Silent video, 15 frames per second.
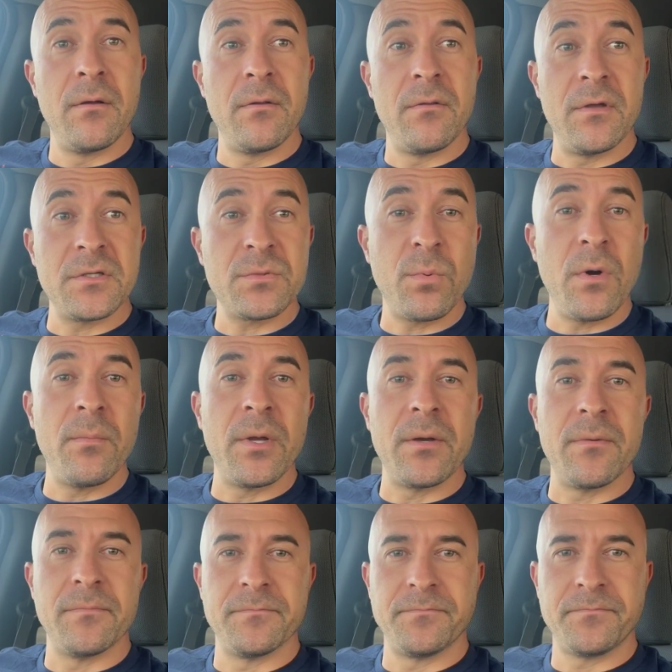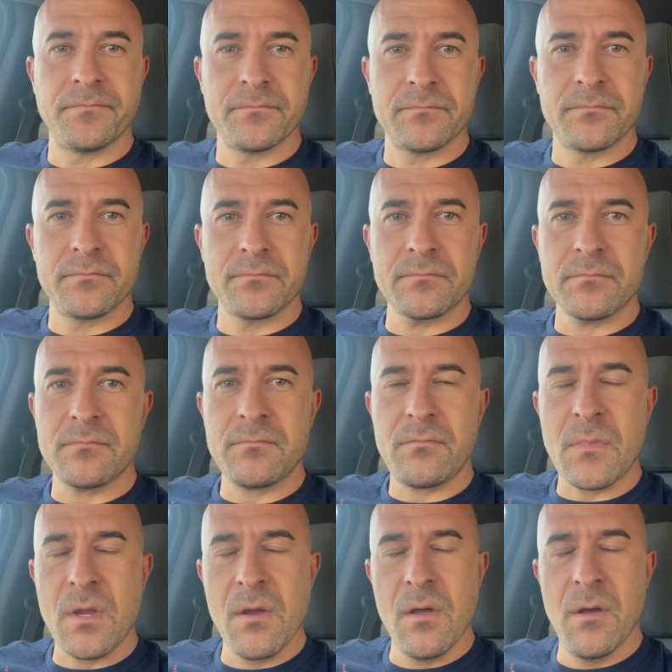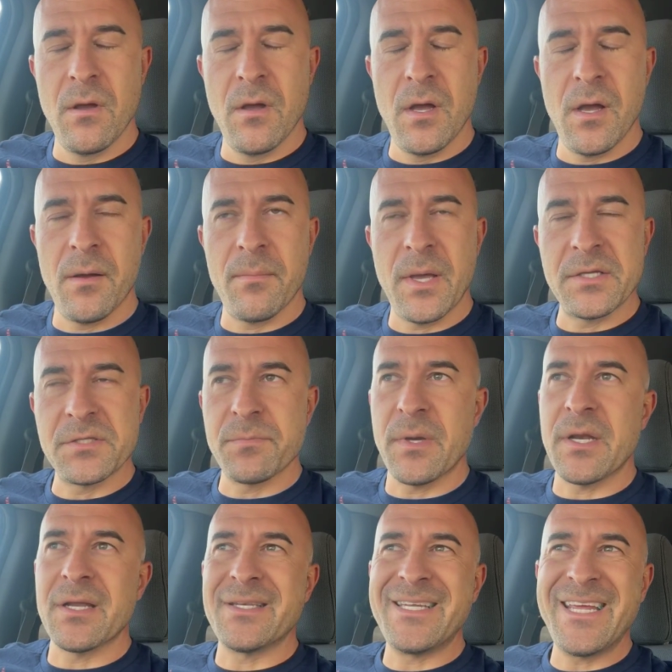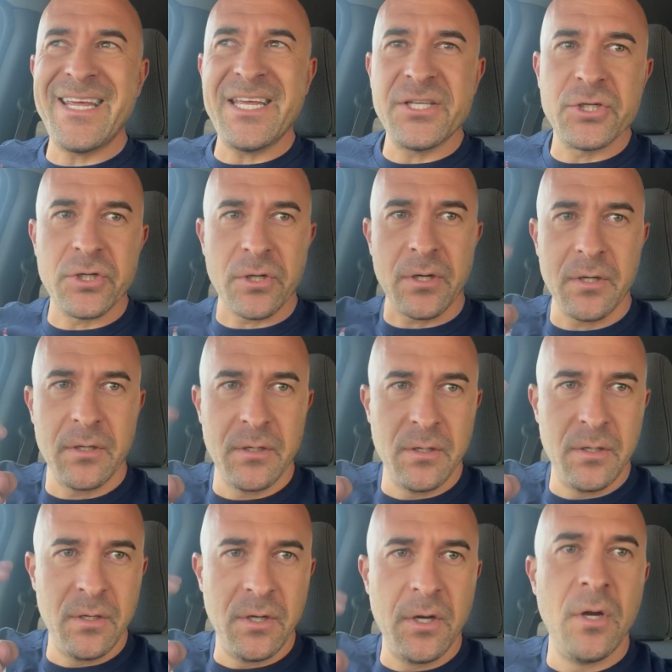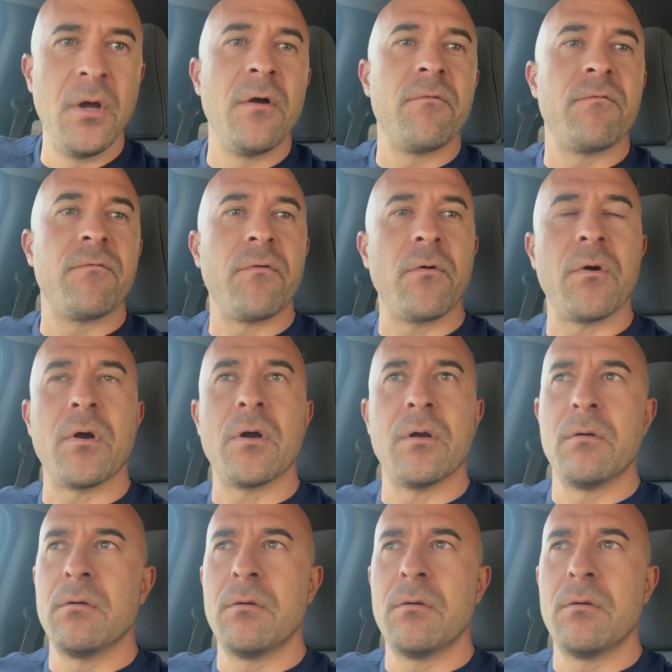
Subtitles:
This woman has been a teacher for,